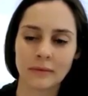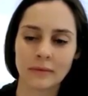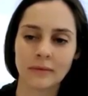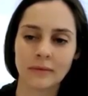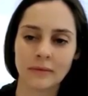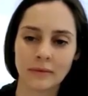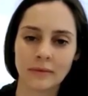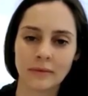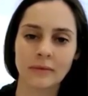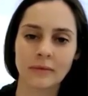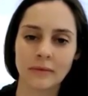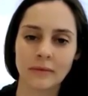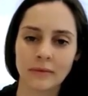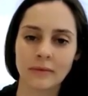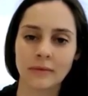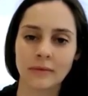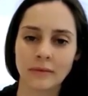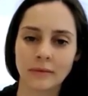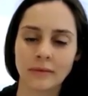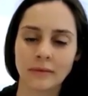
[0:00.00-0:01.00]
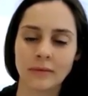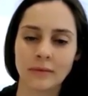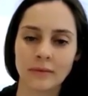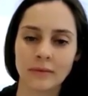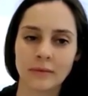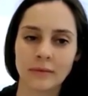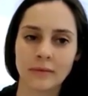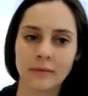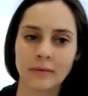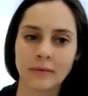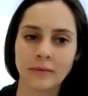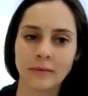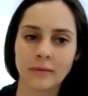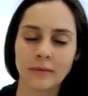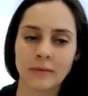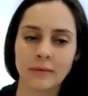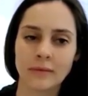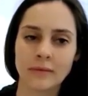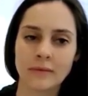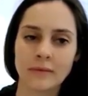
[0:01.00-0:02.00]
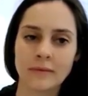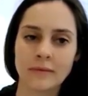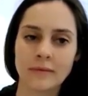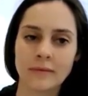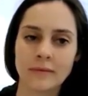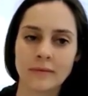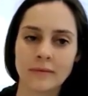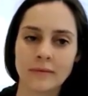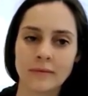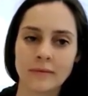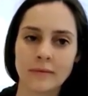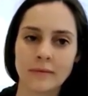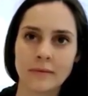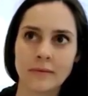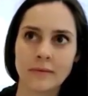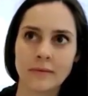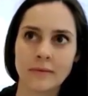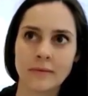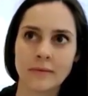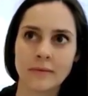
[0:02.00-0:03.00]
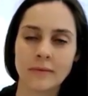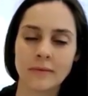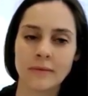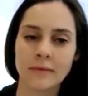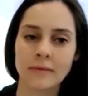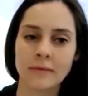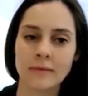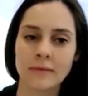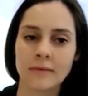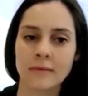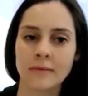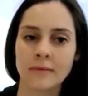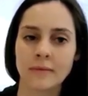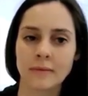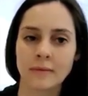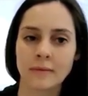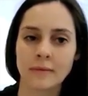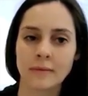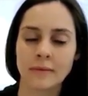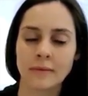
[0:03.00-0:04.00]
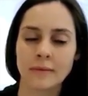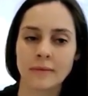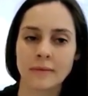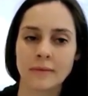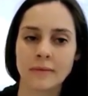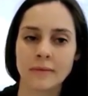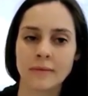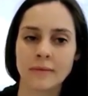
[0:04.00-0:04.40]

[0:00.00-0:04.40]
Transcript: The person shown says nothing.